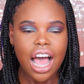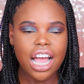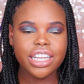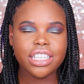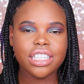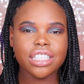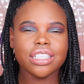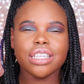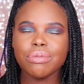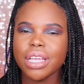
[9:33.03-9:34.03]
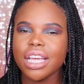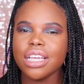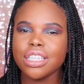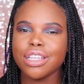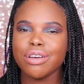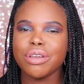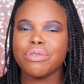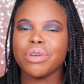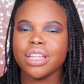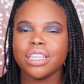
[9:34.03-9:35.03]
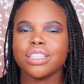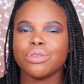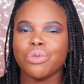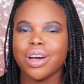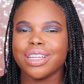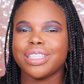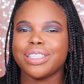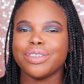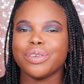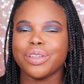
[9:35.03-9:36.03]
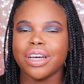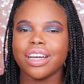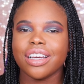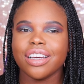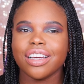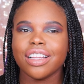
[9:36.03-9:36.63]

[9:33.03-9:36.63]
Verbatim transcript: I just, some days, you know, you really just want to look